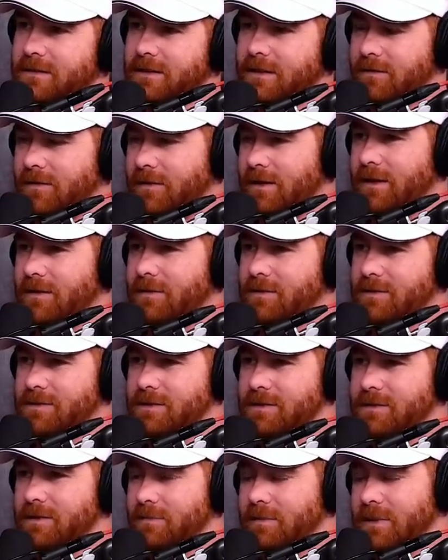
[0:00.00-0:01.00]
I, I the
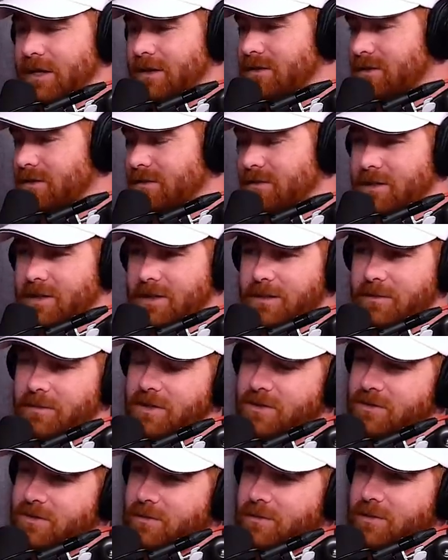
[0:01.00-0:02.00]
Bears. The Bears are really
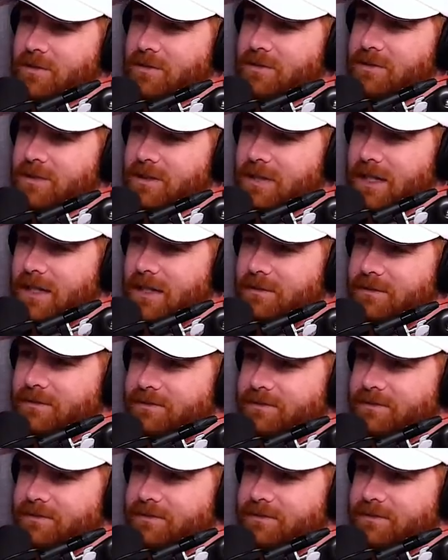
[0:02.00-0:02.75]
miserable. Yeah.